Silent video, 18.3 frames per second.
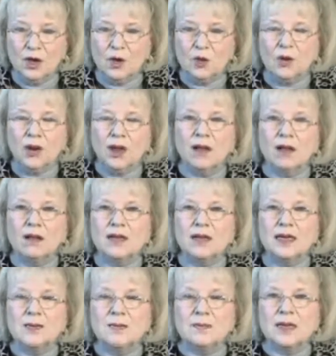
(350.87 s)
Well,
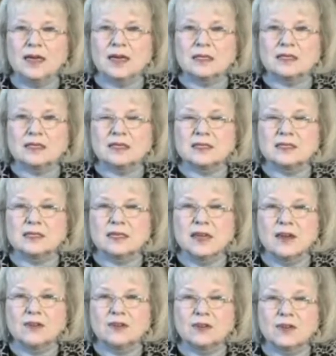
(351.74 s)
he mixes
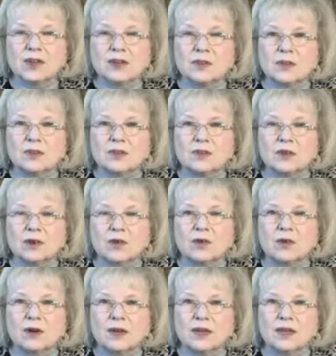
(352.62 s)
suffering with
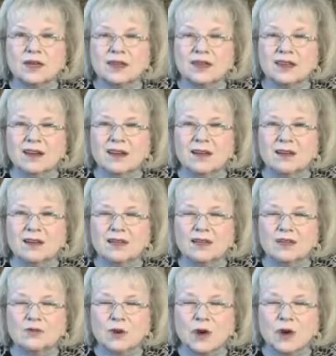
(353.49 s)
glory
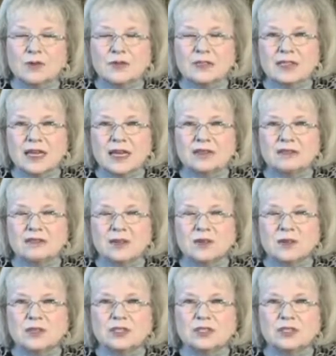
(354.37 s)
in Romans
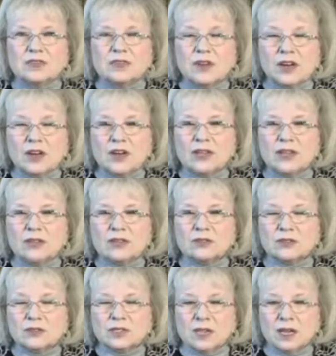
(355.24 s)
8, which is very
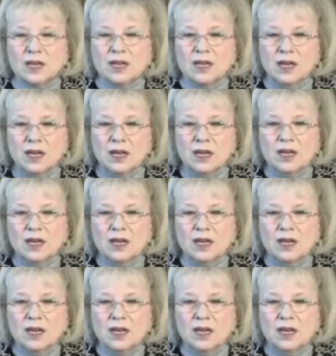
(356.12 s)
interesting.